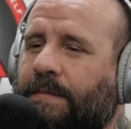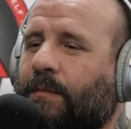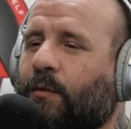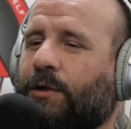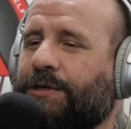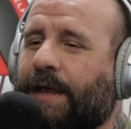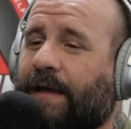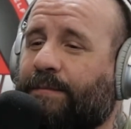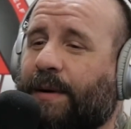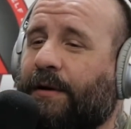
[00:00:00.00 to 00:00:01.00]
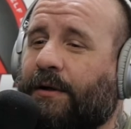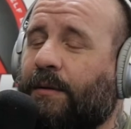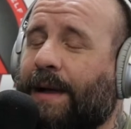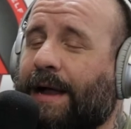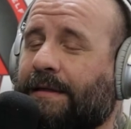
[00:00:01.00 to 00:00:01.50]
Which they have bare knuckle
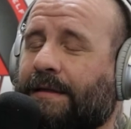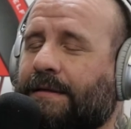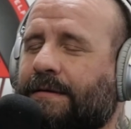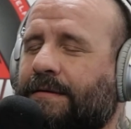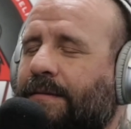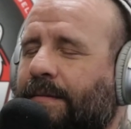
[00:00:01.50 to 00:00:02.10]
boxing too.